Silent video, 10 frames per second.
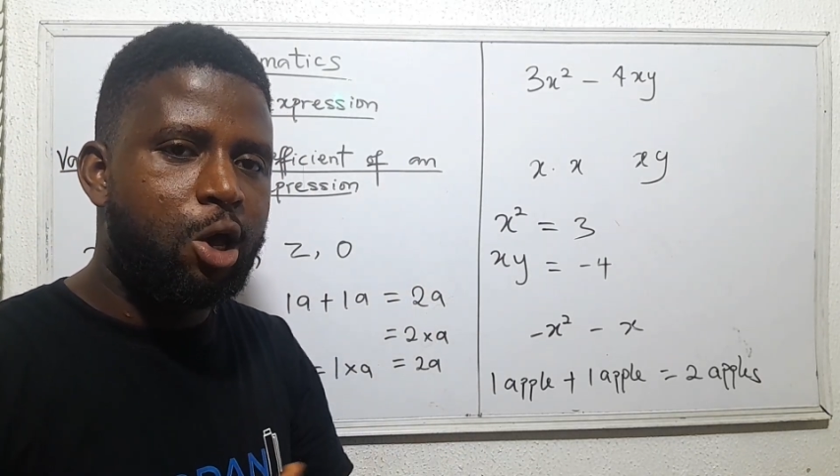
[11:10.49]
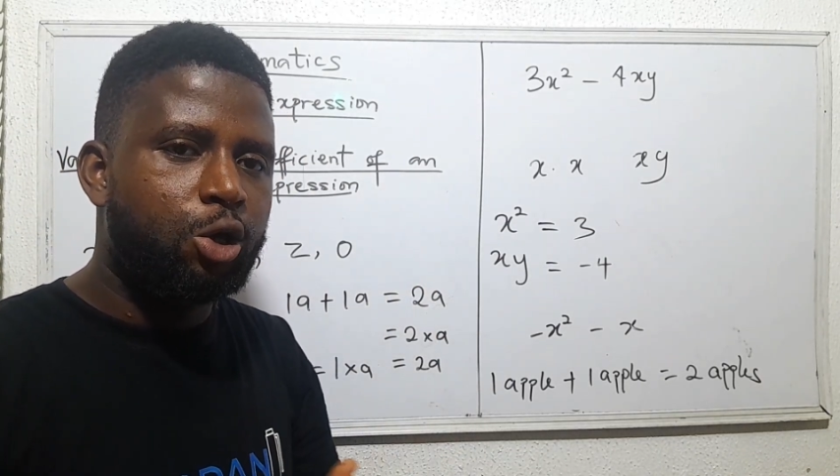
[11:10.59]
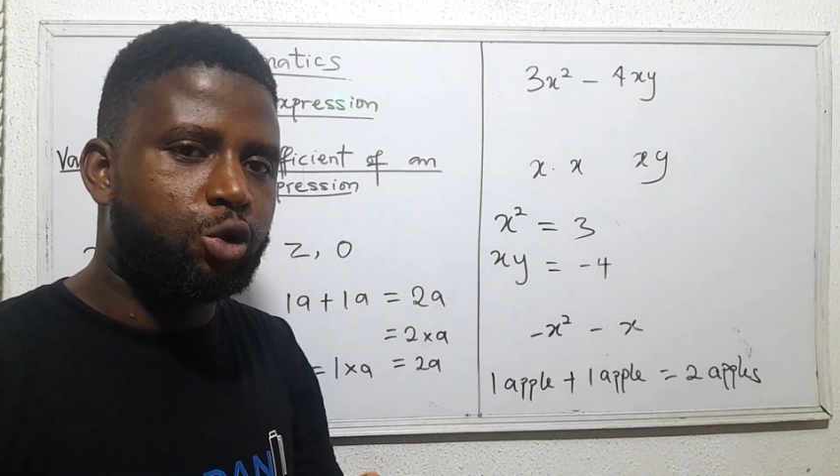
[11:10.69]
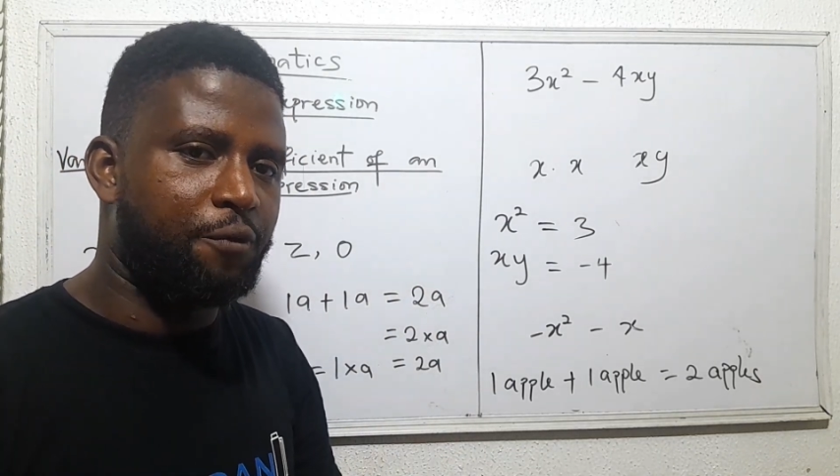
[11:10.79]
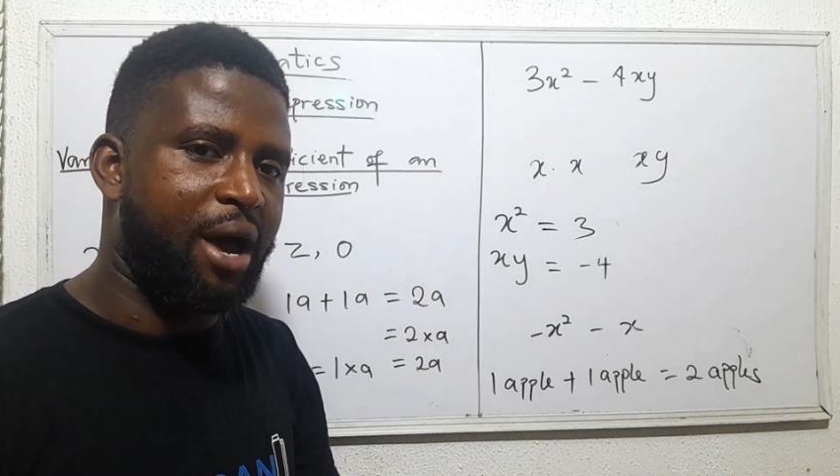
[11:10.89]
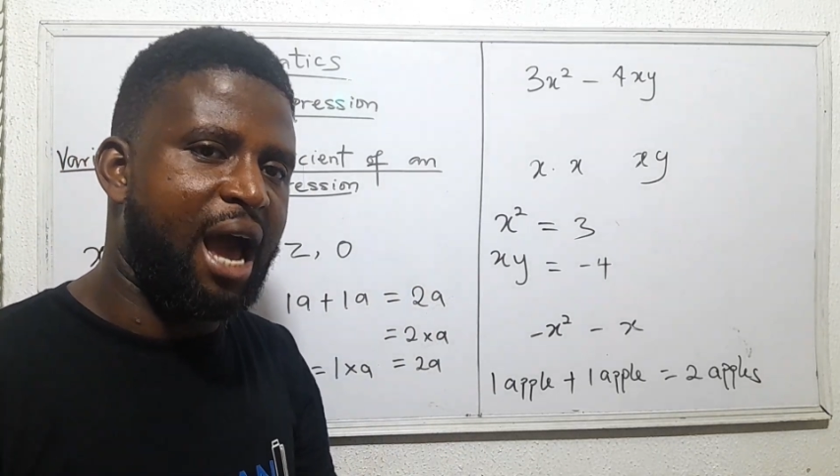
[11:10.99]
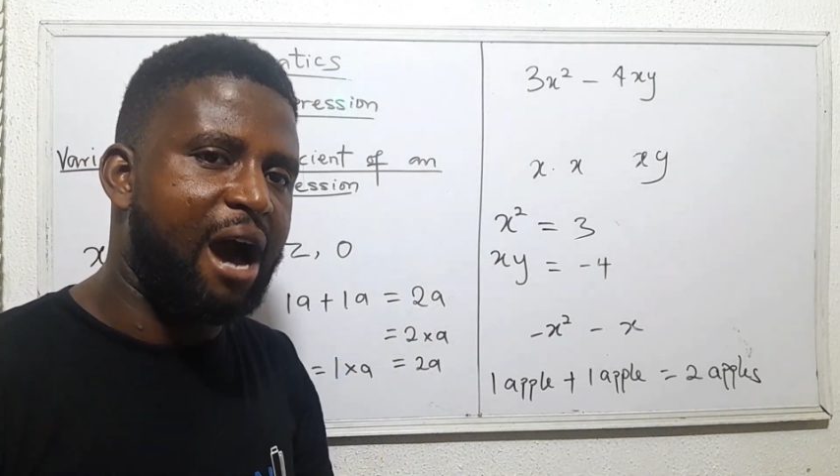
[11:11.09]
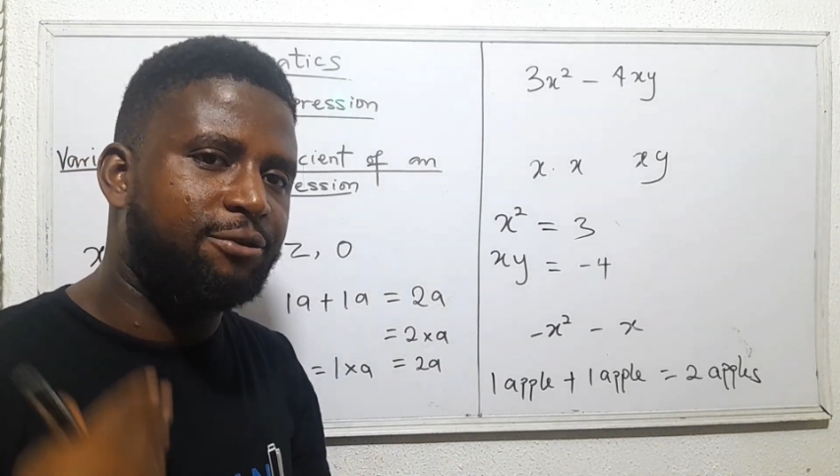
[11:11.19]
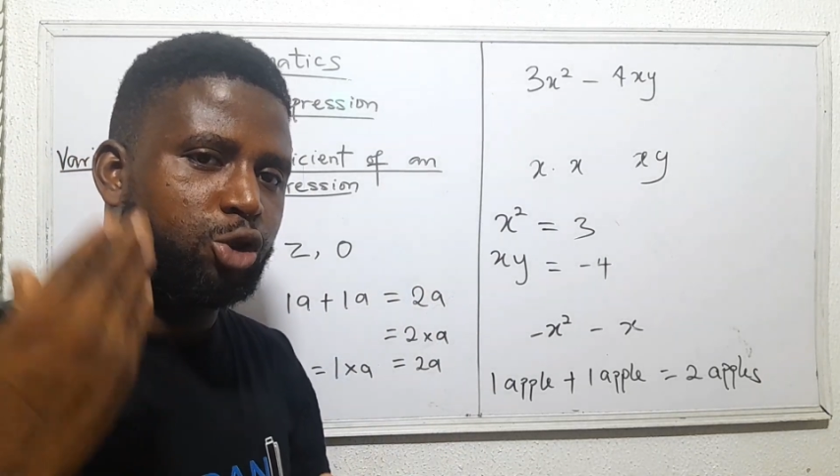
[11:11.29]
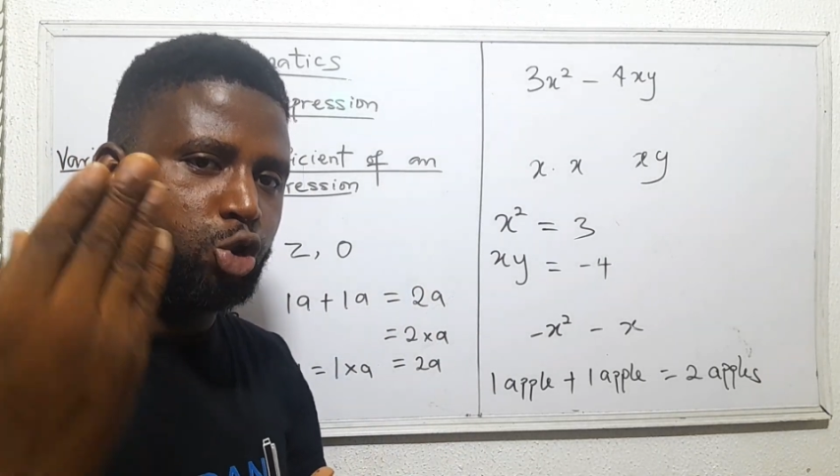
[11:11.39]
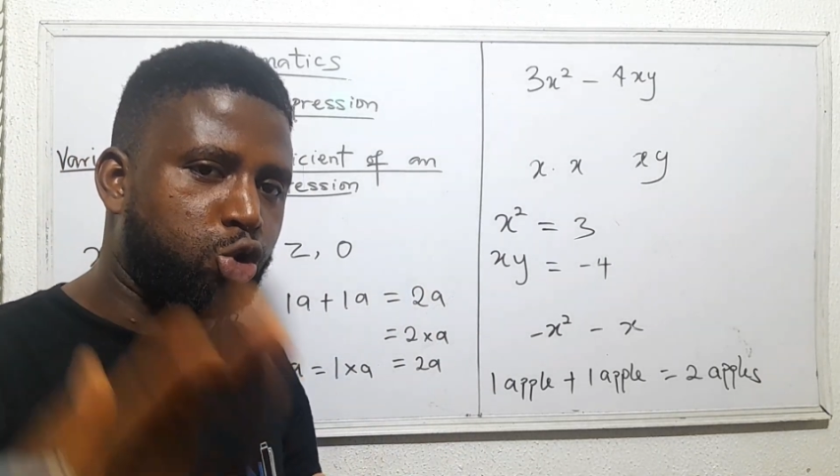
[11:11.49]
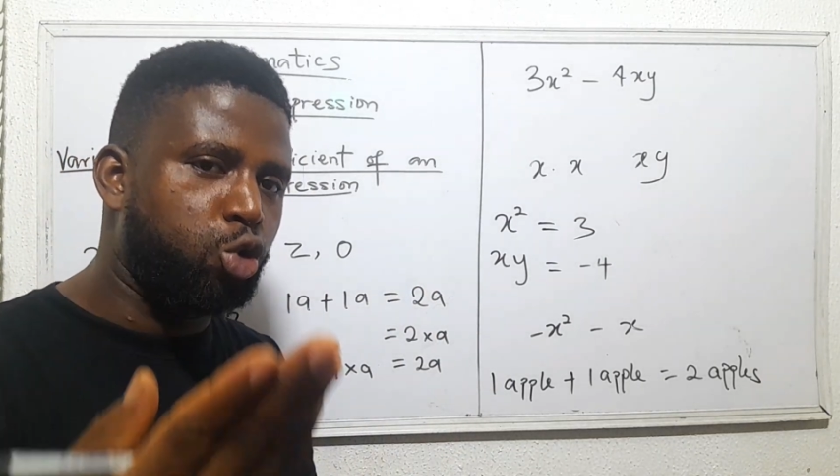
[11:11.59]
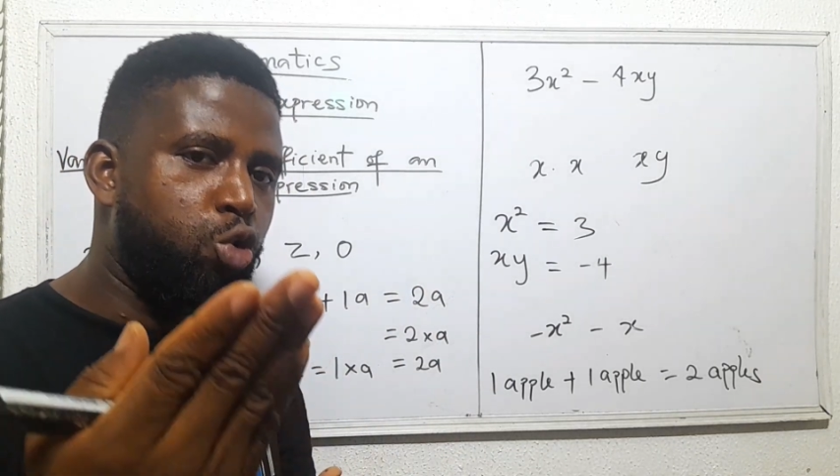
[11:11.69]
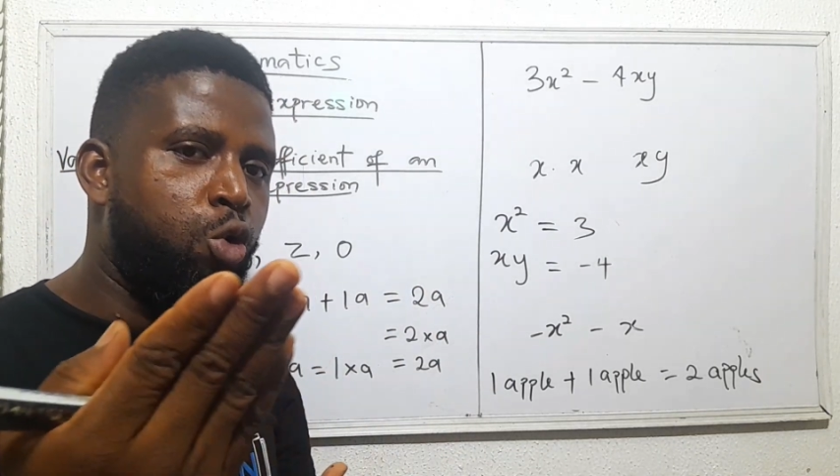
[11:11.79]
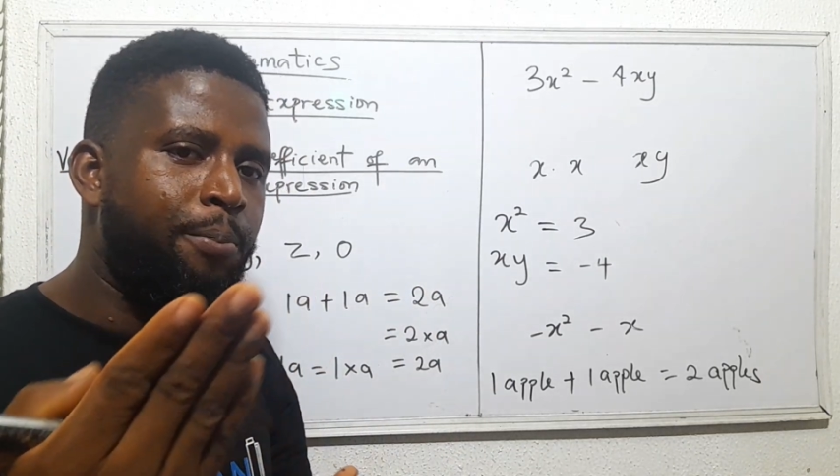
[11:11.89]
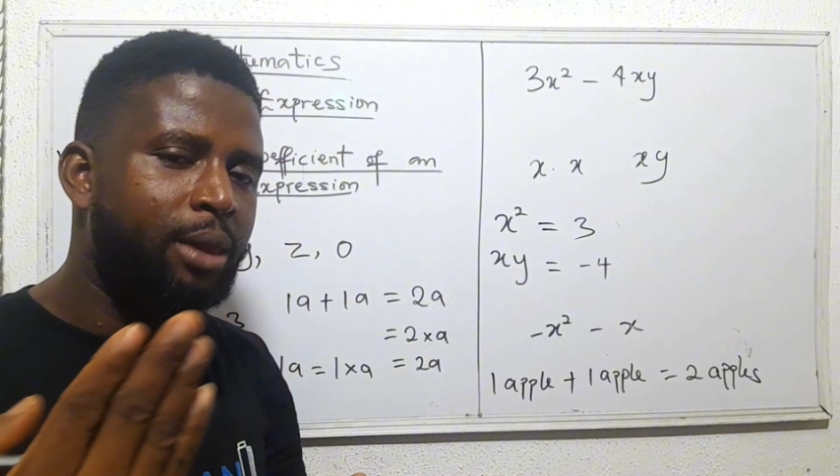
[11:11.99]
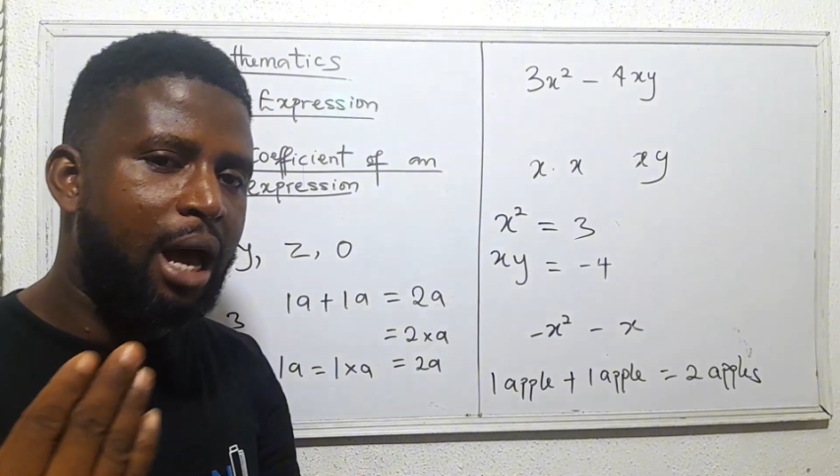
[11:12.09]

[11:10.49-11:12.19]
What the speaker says: So if I have 2